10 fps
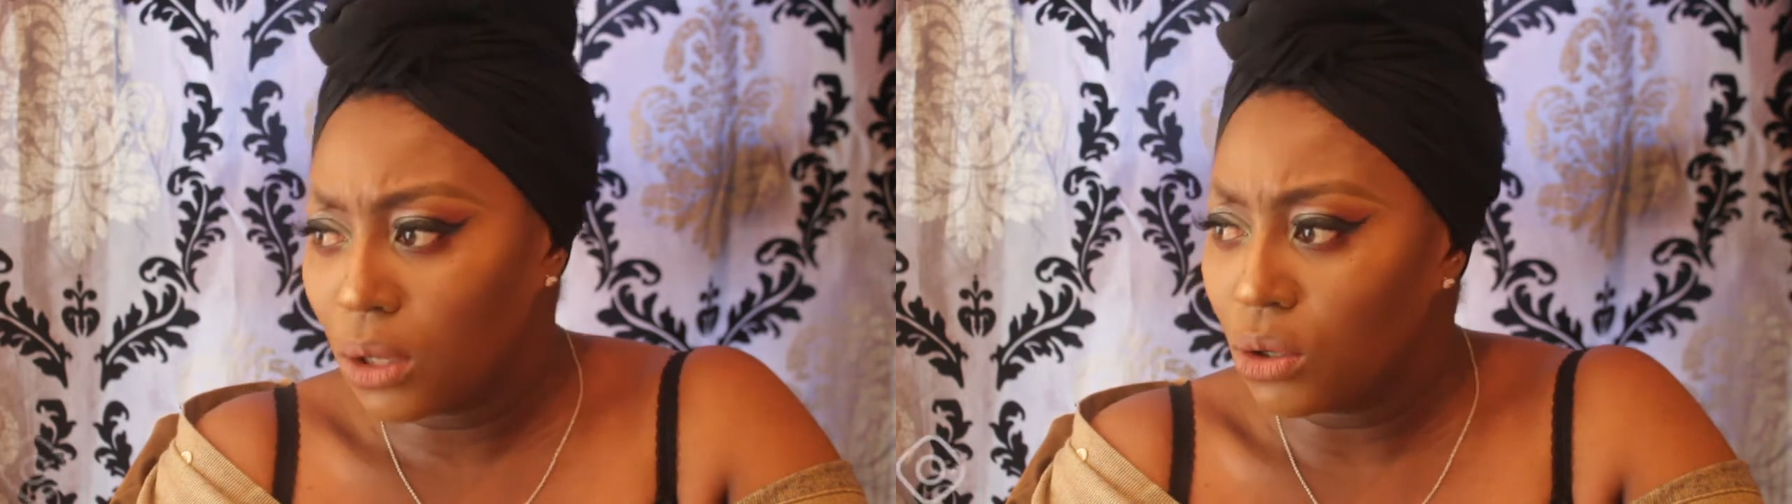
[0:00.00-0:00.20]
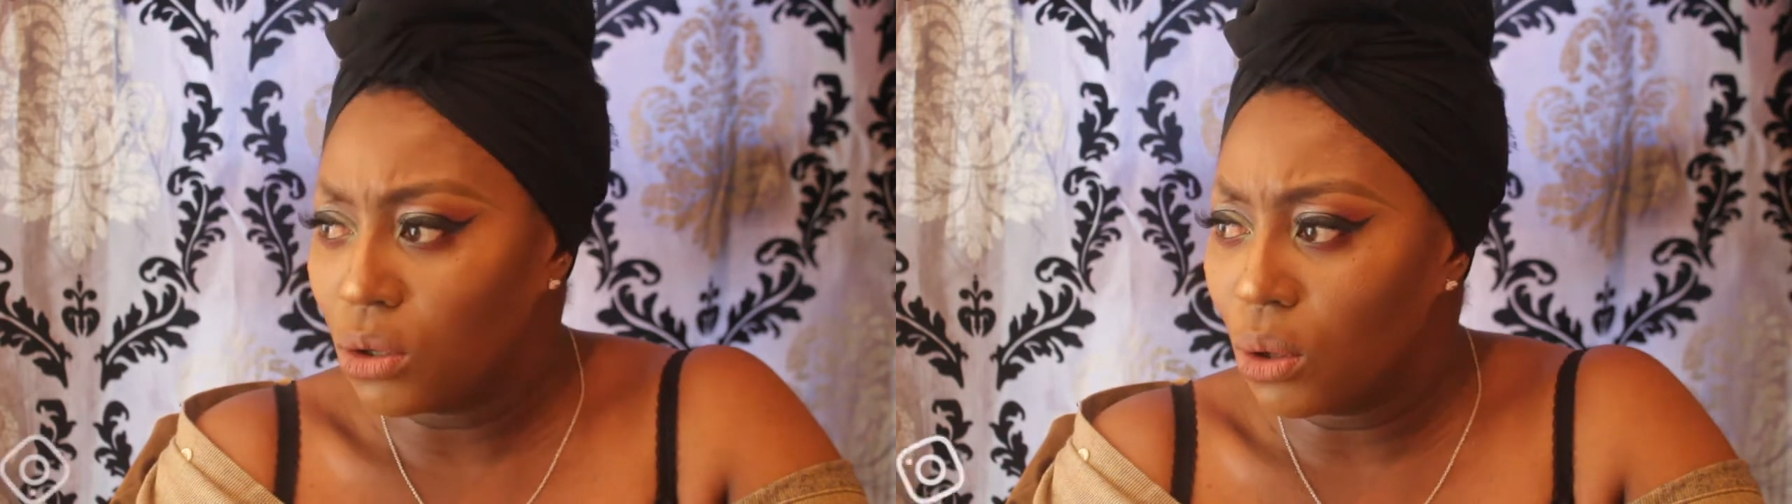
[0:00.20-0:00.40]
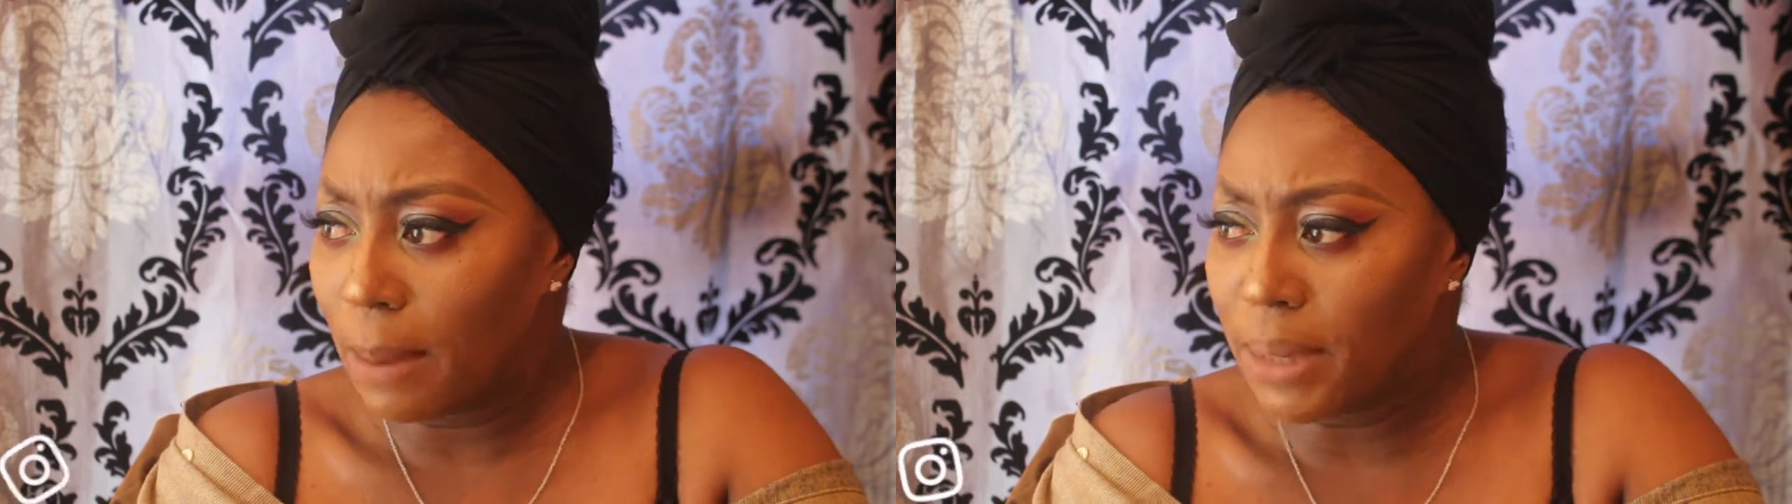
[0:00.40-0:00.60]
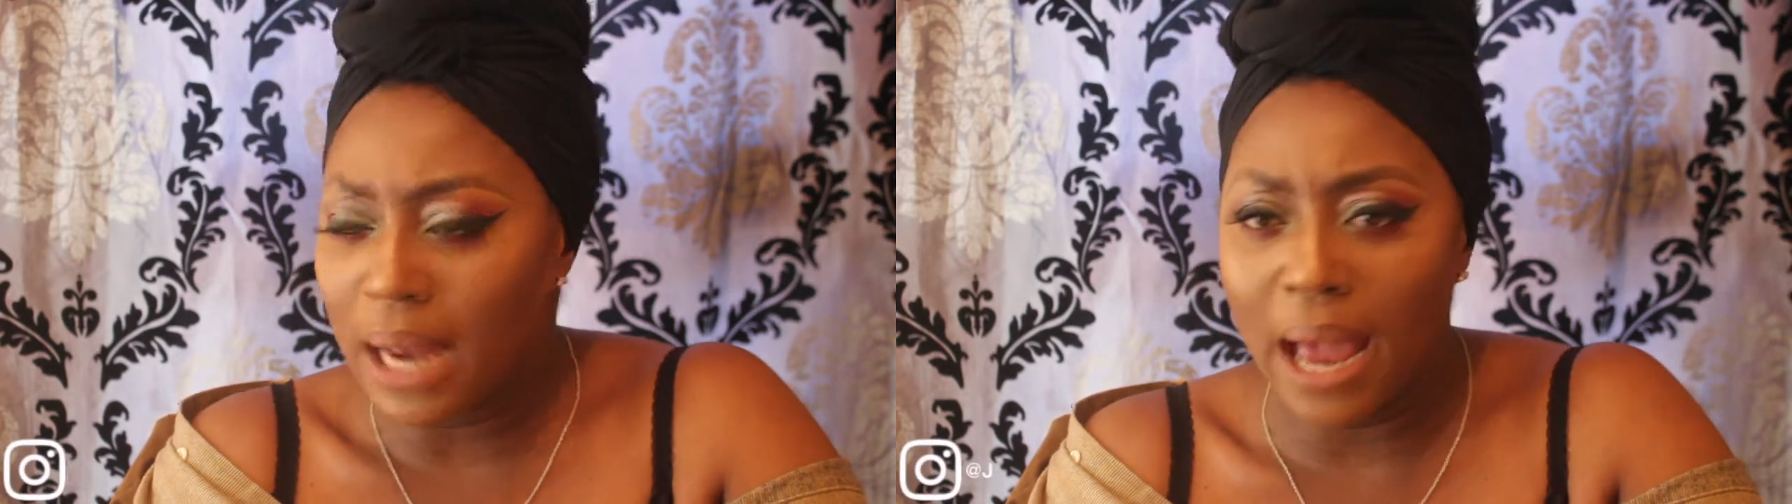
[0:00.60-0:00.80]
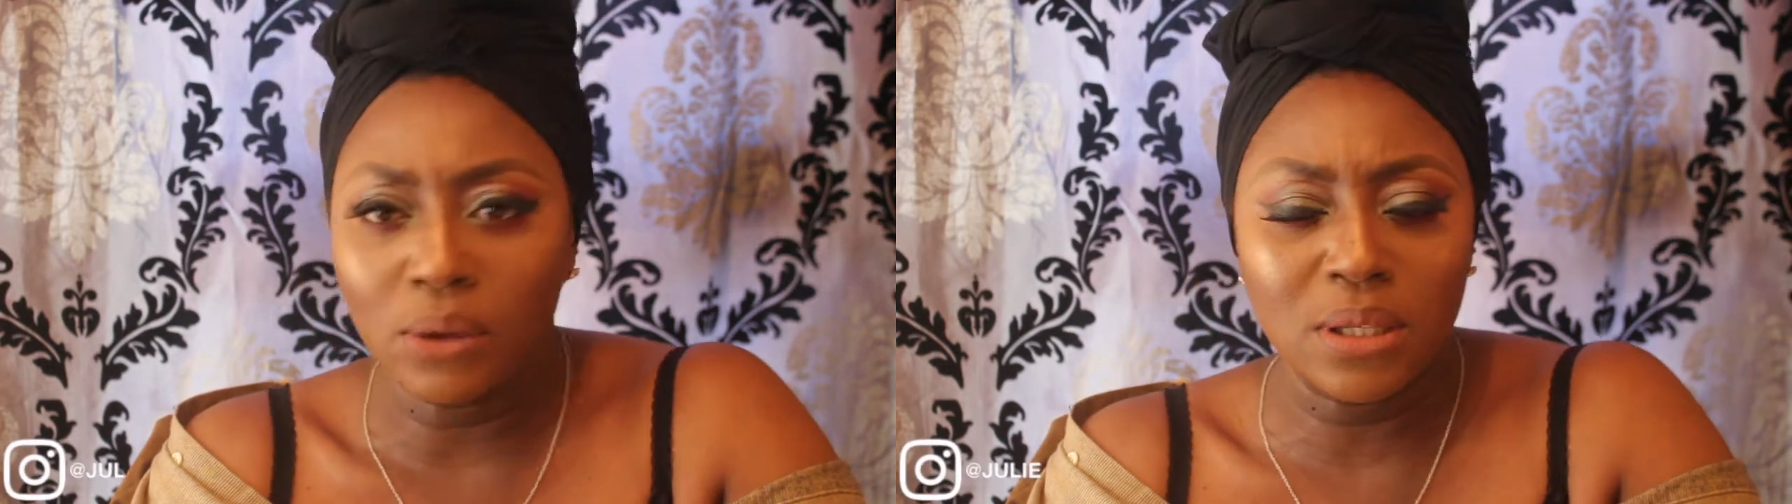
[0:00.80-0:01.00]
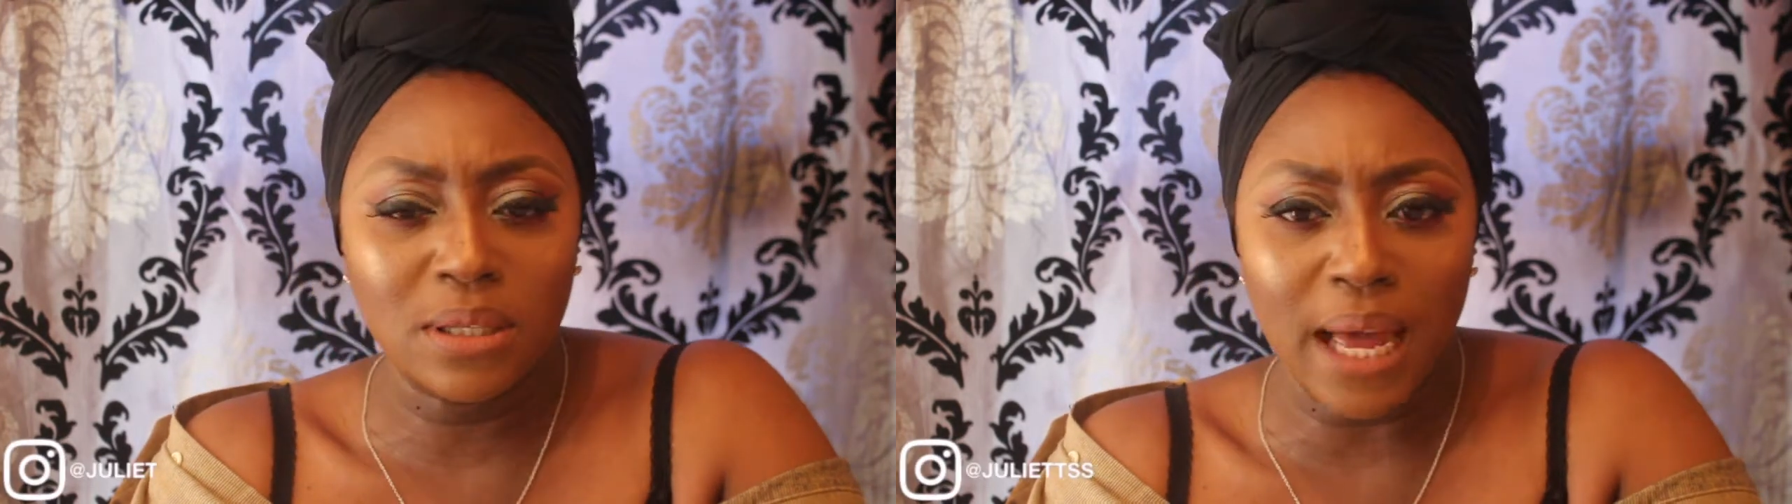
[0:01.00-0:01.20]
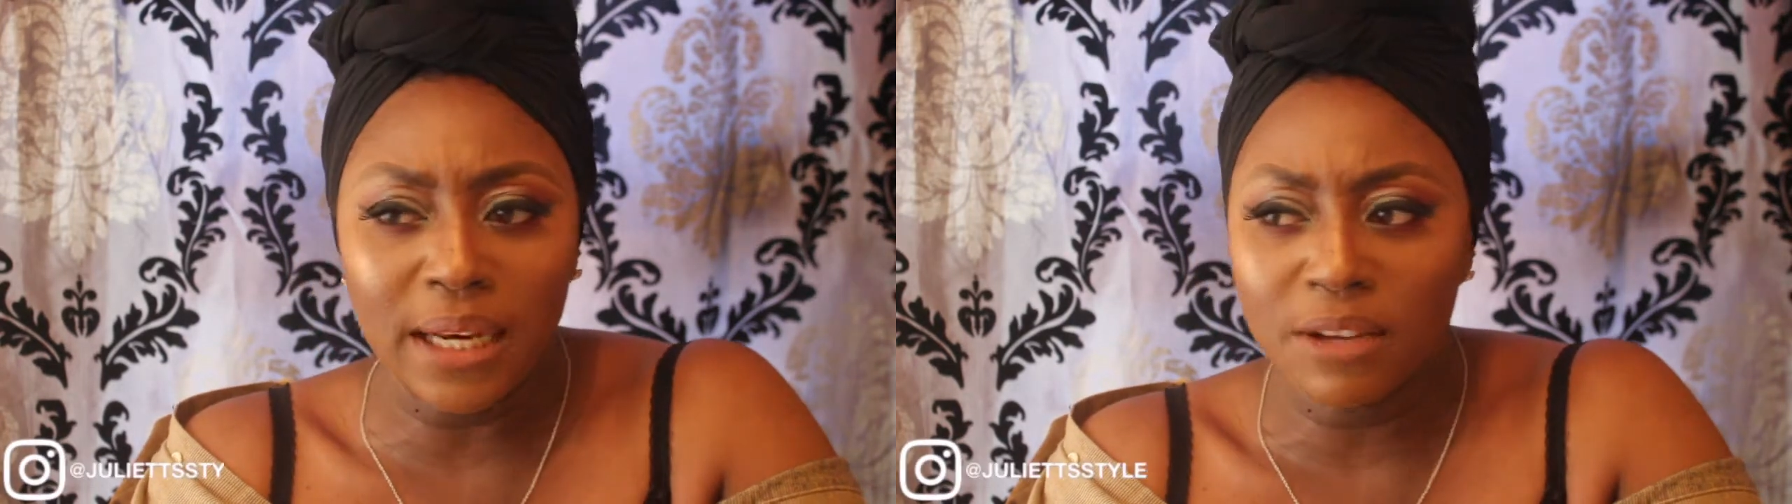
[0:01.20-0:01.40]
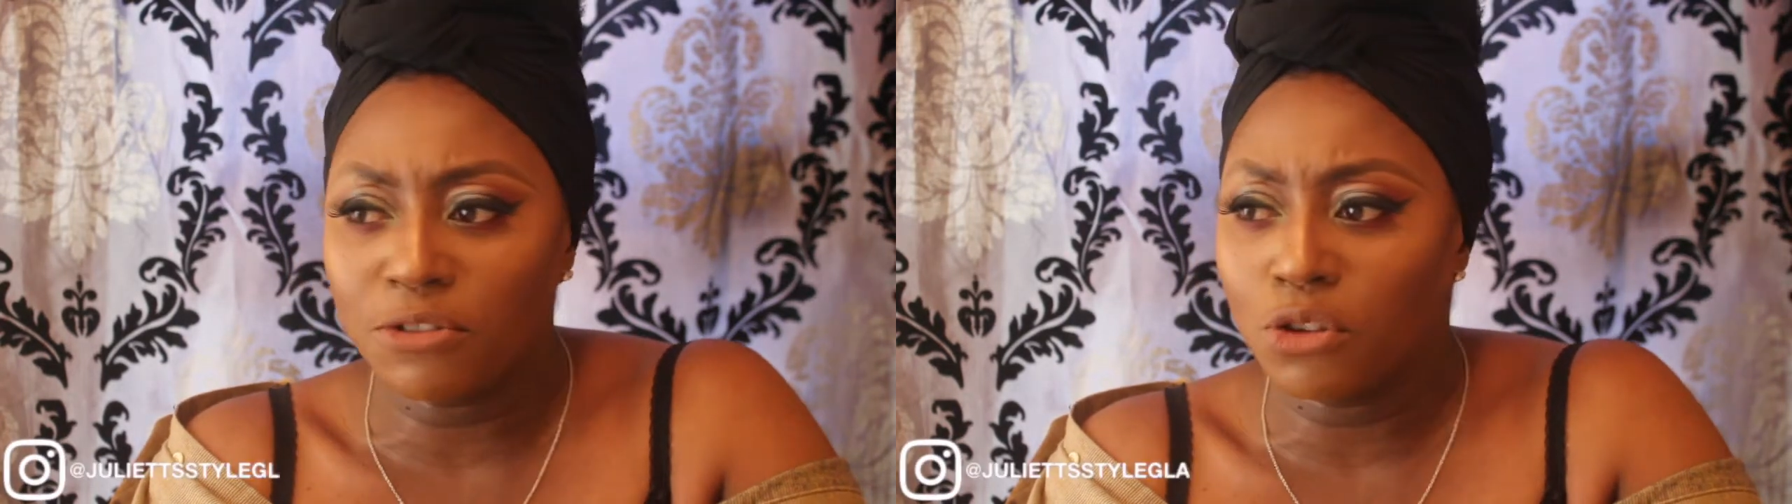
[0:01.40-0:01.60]
You know, I mean, I
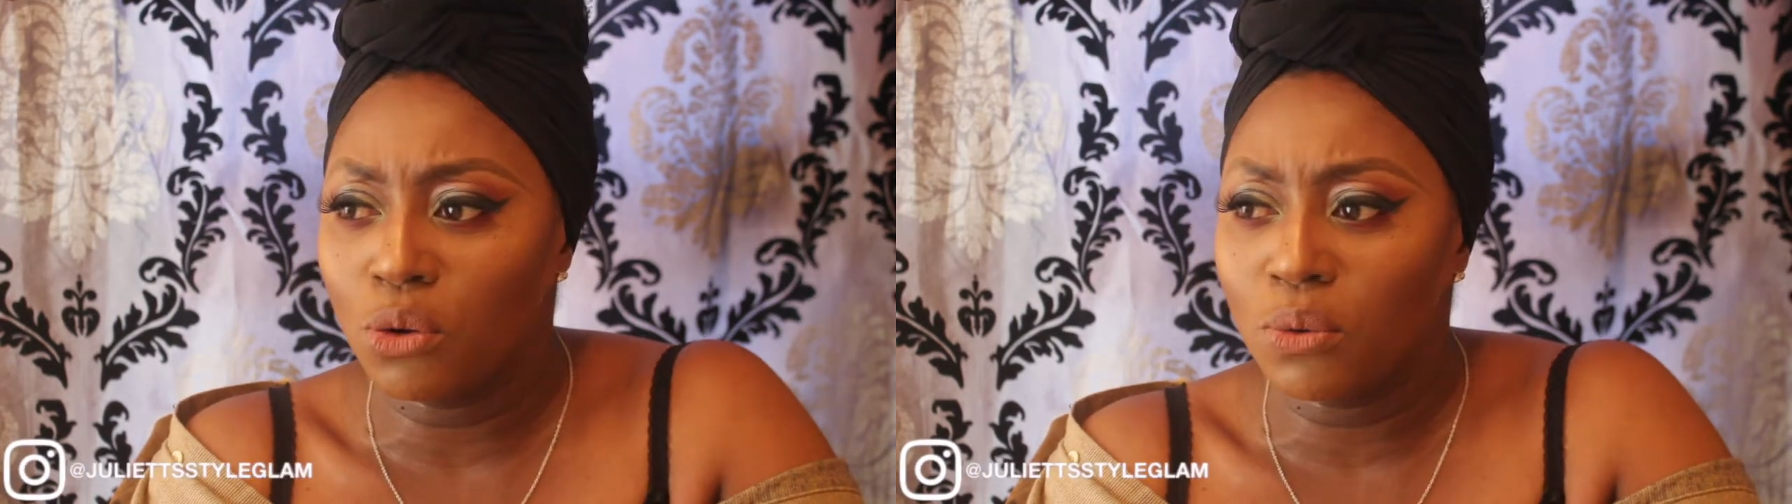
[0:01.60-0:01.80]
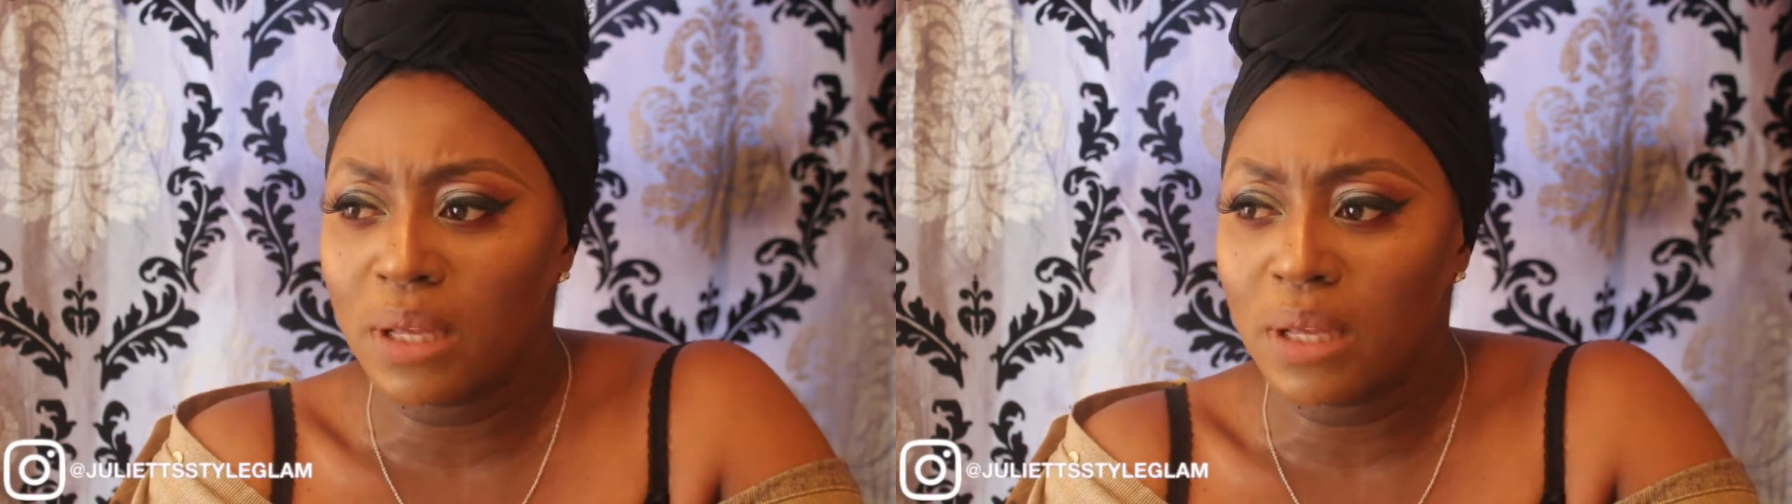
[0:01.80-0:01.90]
understand if, you know,